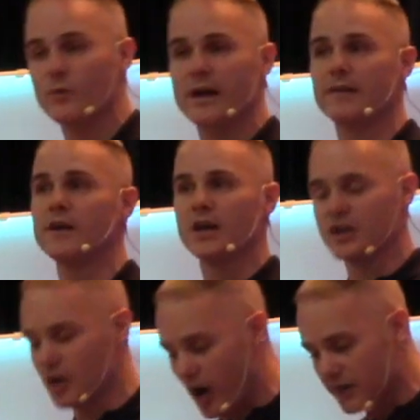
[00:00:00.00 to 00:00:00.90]
We have
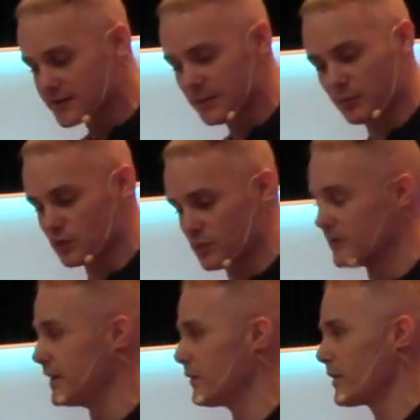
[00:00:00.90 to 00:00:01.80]
gossip, which we're going
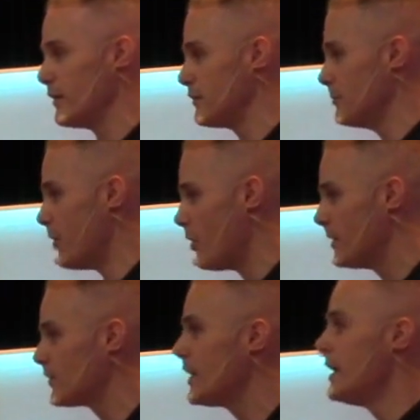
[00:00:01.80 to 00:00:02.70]
to deal with in a few moments.